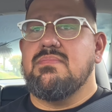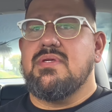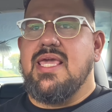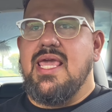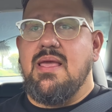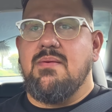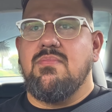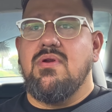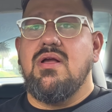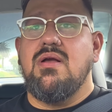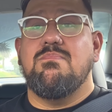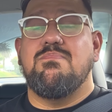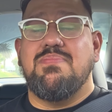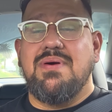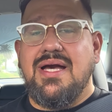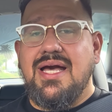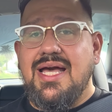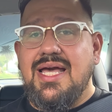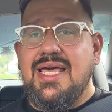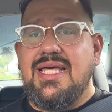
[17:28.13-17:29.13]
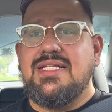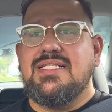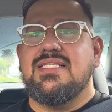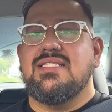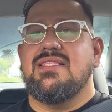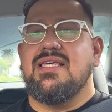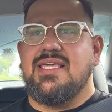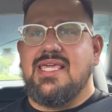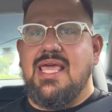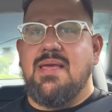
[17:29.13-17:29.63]
camera, but
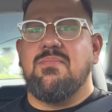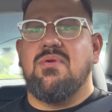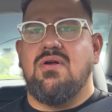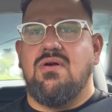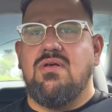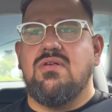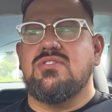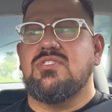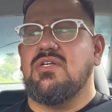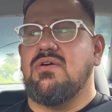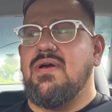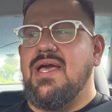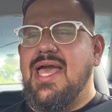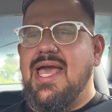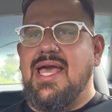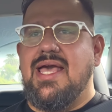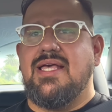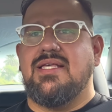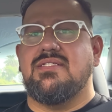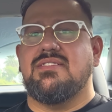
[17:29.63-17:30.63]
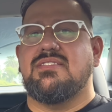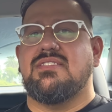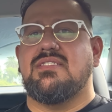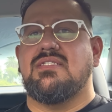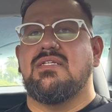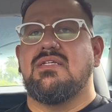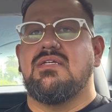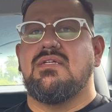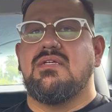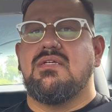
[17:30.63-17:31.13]
the camera also
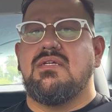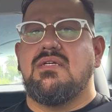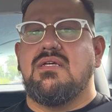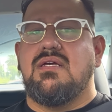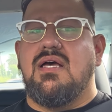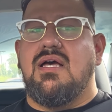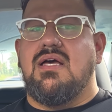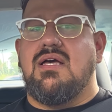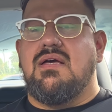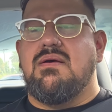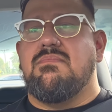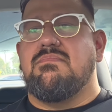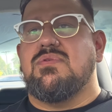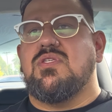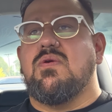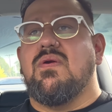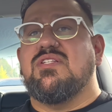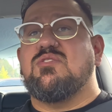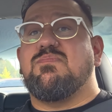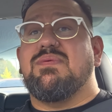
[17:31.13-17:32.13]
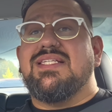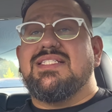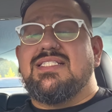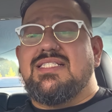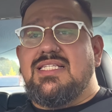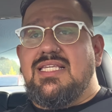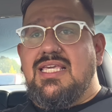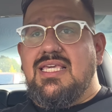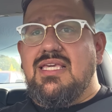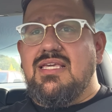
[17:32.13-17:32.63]
has
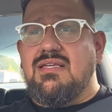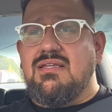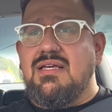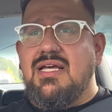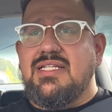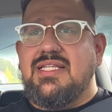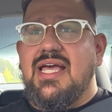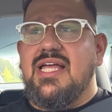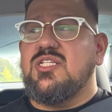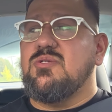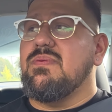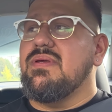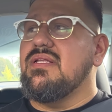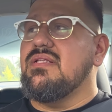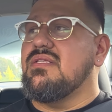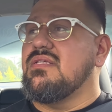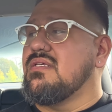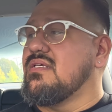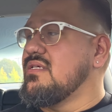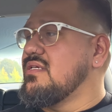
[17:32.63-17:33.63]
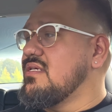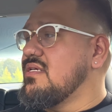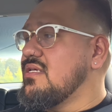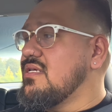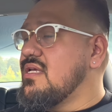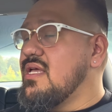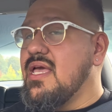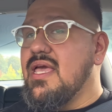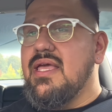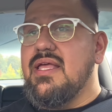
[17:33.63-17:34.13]
USB-C attachment,
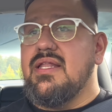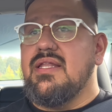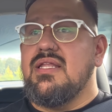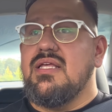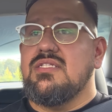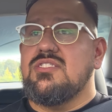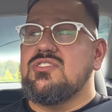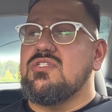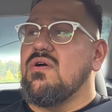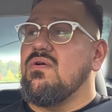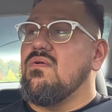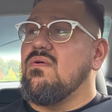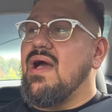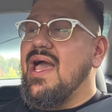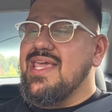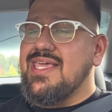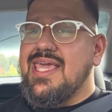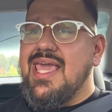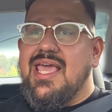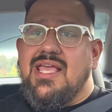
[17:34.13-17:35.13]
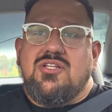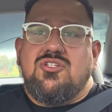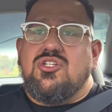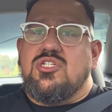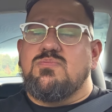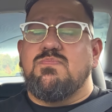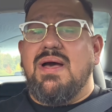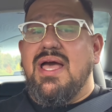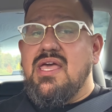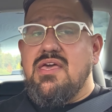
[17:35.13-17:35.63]
and so I can
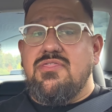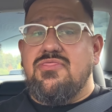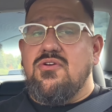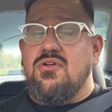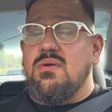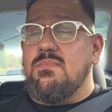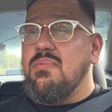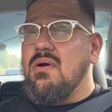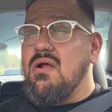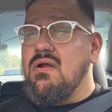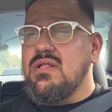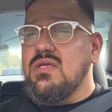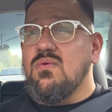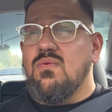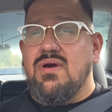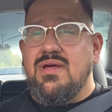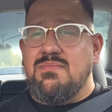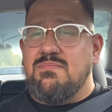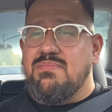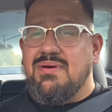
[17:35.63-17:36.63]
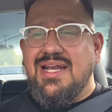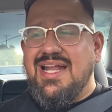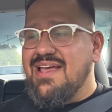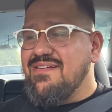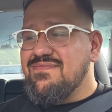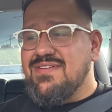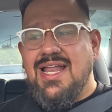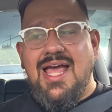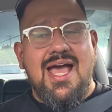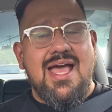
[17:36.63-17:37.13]
just buy a third-party one, but I
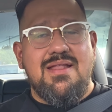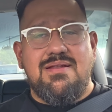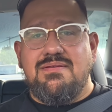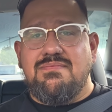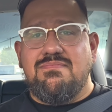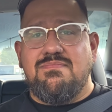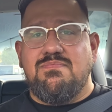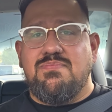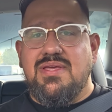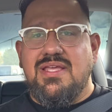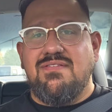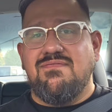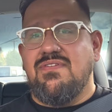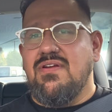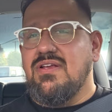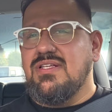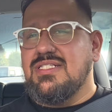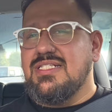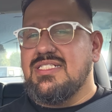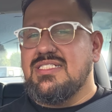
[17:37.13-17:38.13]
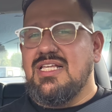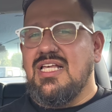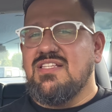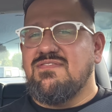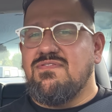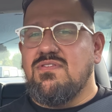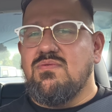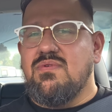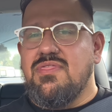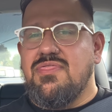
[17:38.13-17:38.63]
have not been very
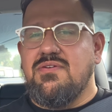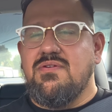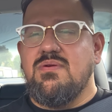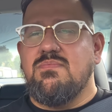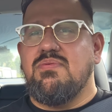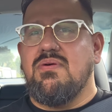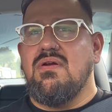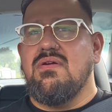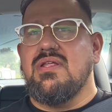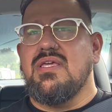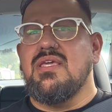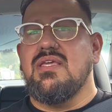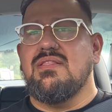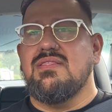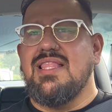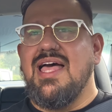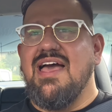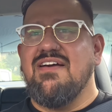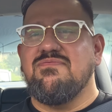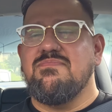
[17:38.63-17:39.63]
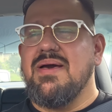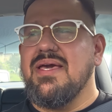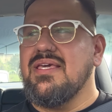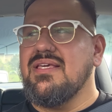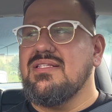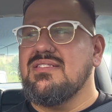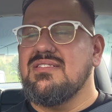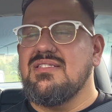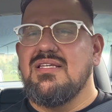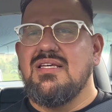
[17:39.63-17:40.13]
successful with third-party lav
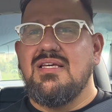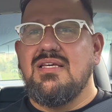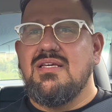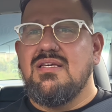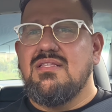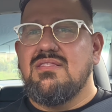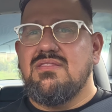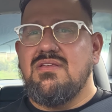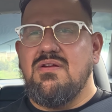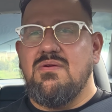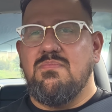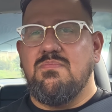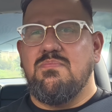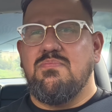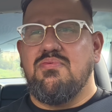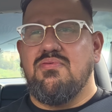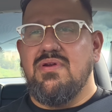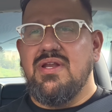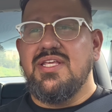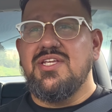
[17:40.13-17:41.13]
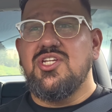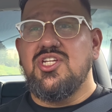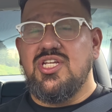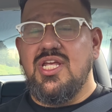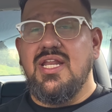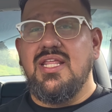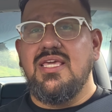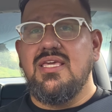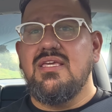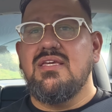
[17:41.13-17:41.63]
mics. They're pretty
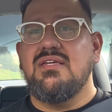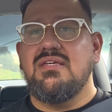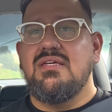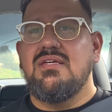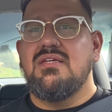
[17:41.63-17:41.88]
shitty.